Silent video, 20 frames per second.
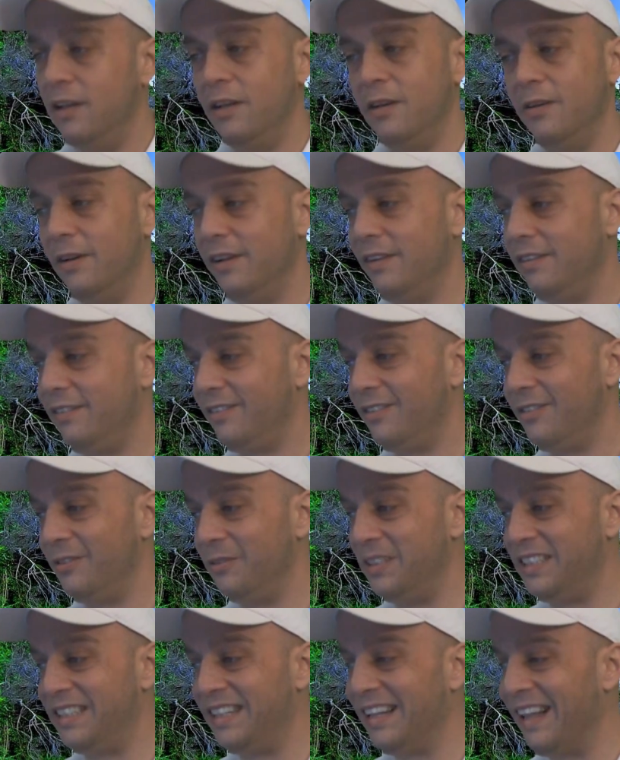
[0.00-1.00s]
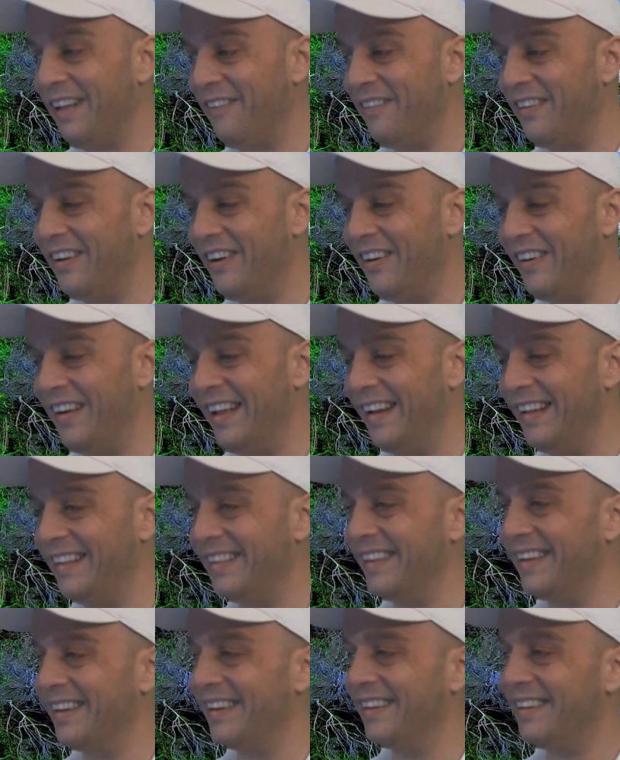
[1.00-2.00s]
Well, we still haven't heard
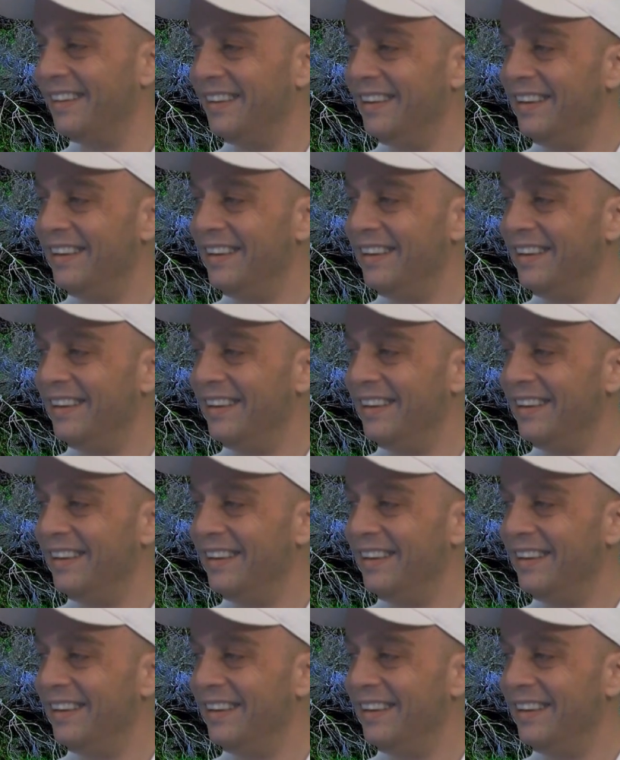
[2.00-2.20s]
anything.